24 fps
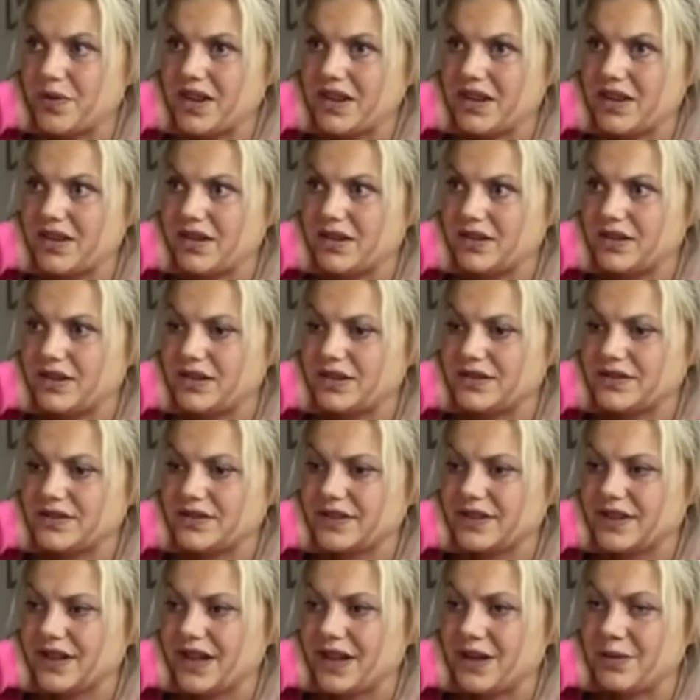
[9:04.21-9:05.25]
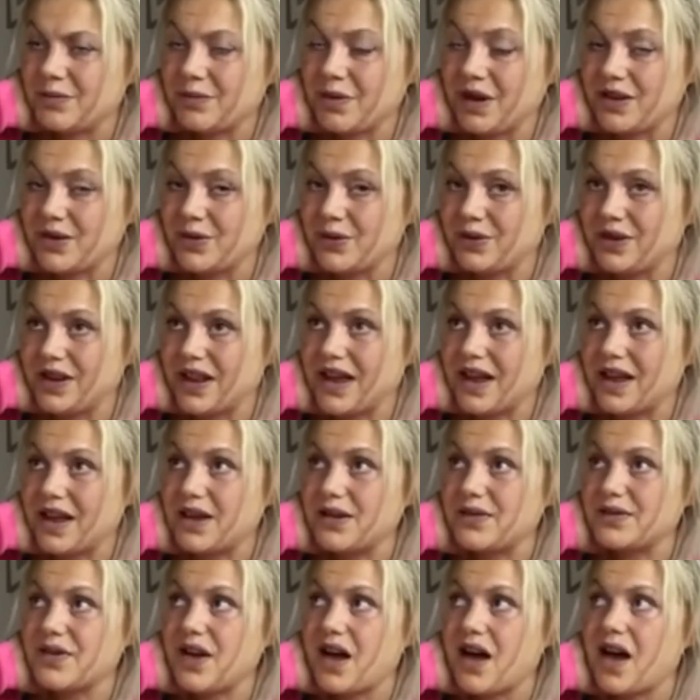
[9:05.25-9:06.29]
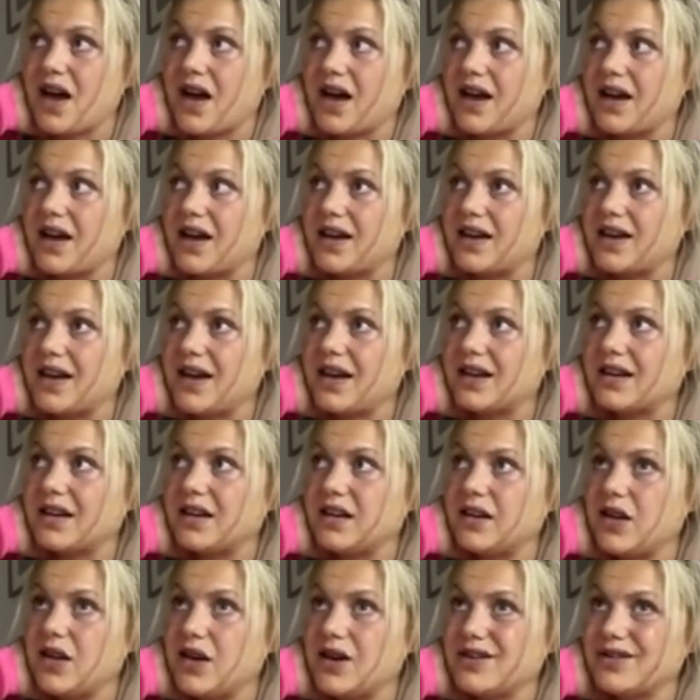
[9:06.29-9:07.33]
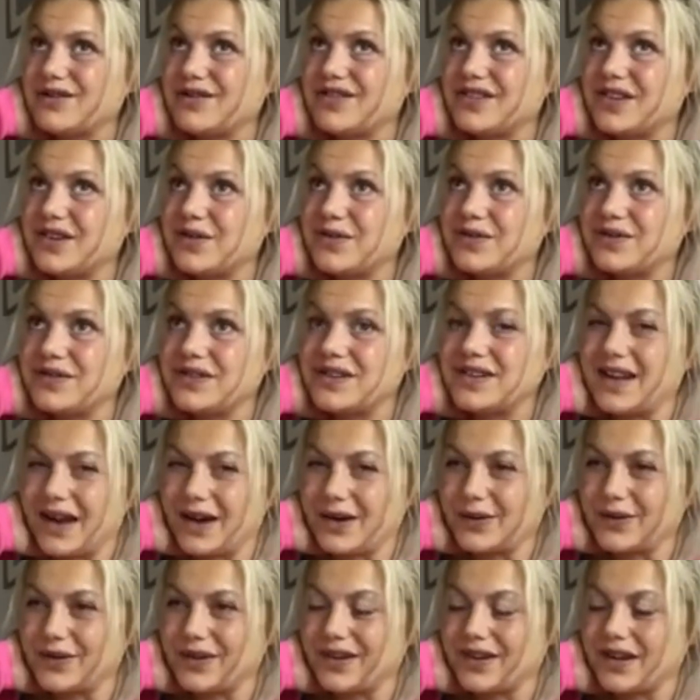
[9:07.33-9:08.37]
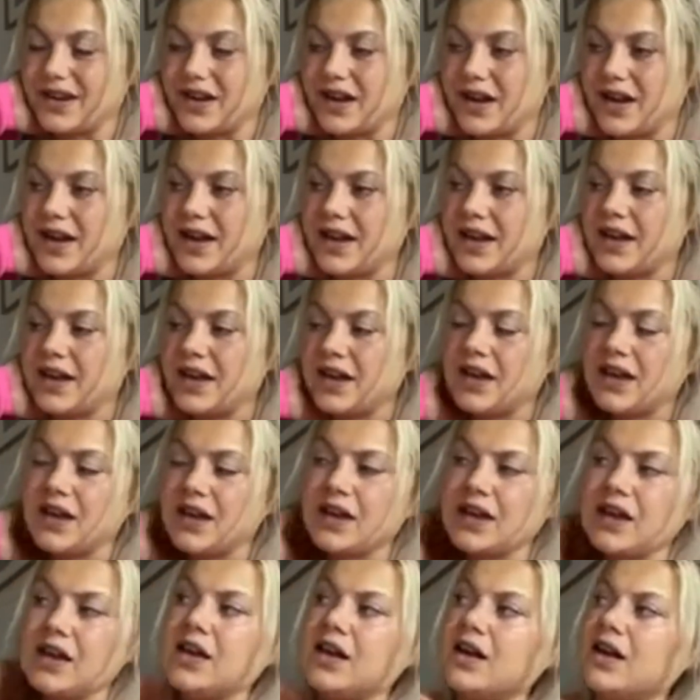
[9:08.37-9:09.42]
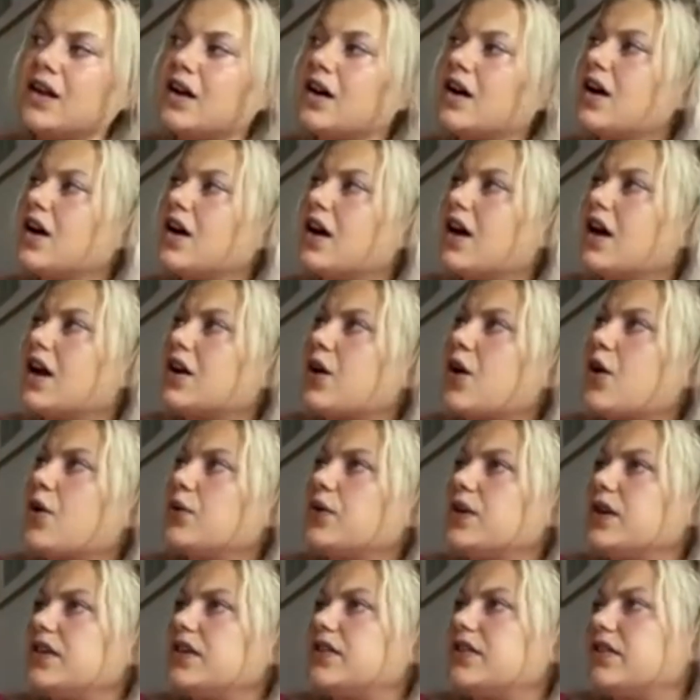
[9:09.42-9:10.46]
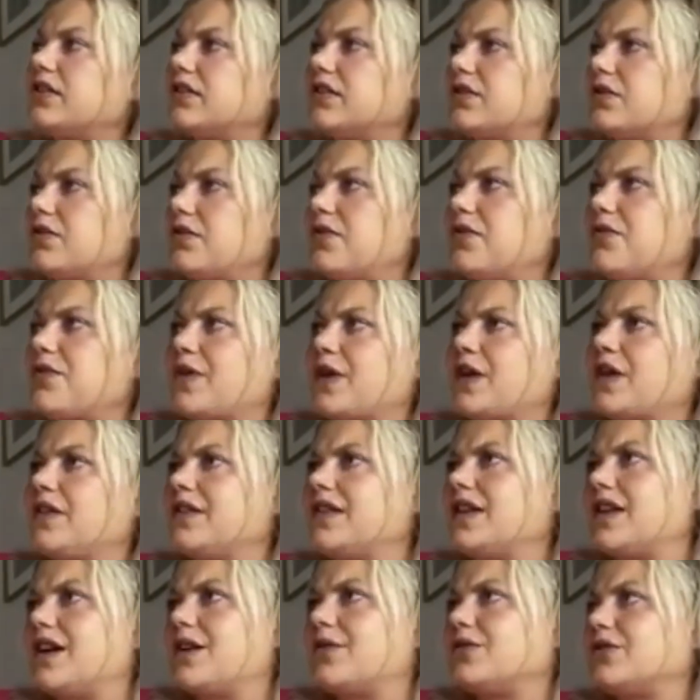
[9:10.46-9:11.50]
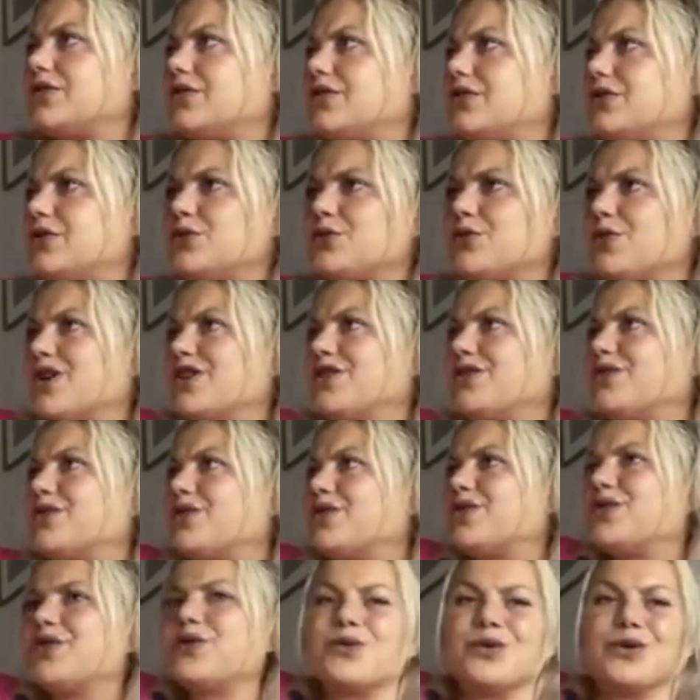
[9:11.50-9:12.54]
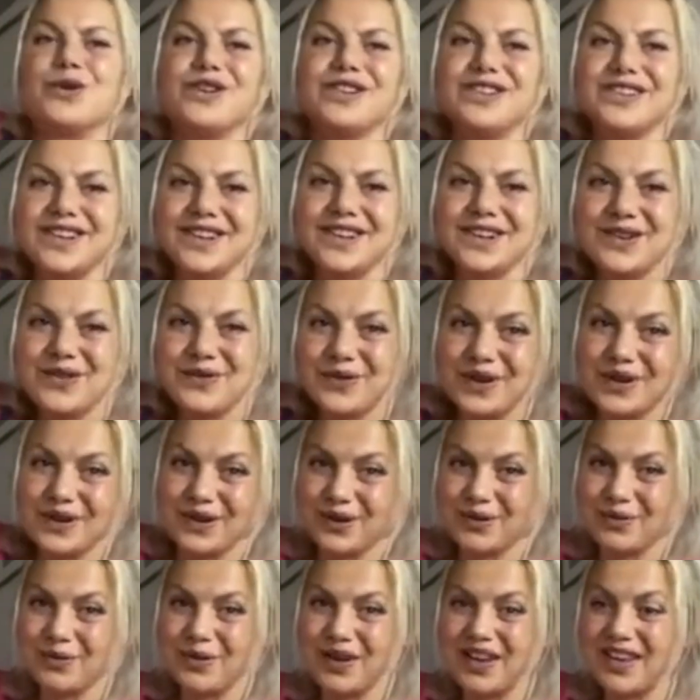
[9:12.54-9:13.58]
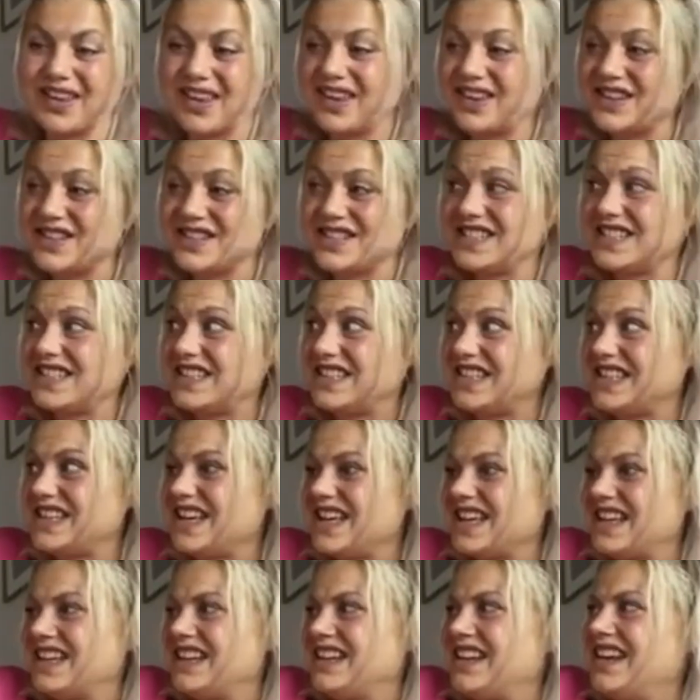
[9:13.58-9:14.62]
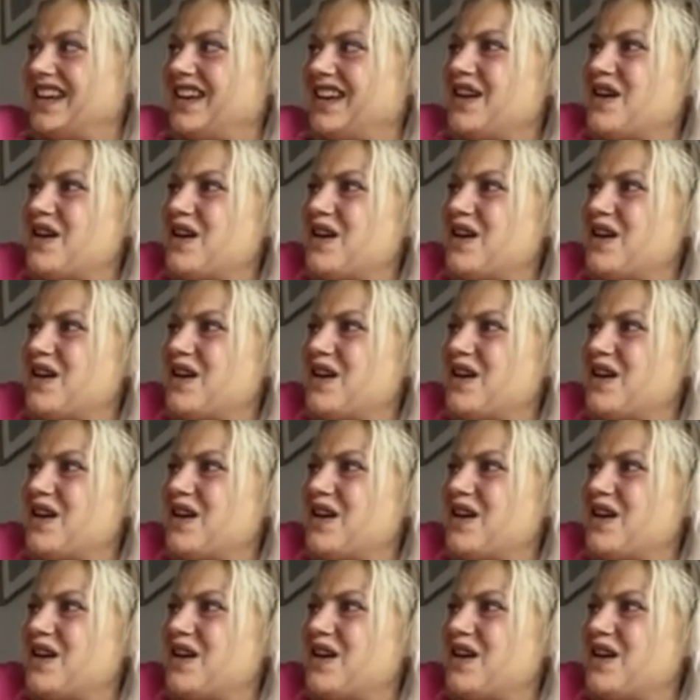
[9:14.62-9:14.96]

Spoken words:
many years in my own life, I had a lot of self-doubt. I always felt that I was too much for the world with all my energy and